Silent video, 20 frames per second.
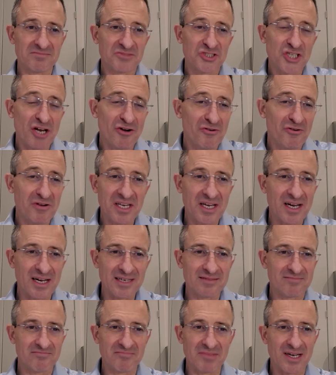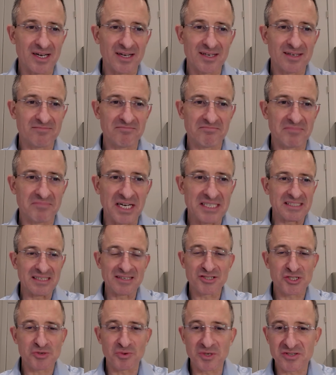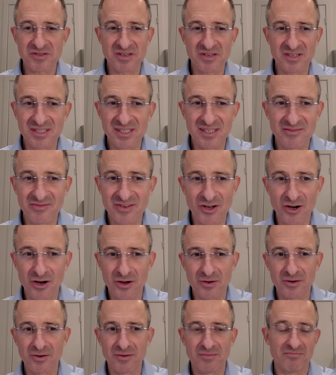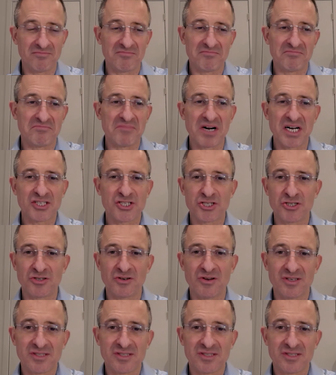generally, I, I, I didn't switch the TV on much.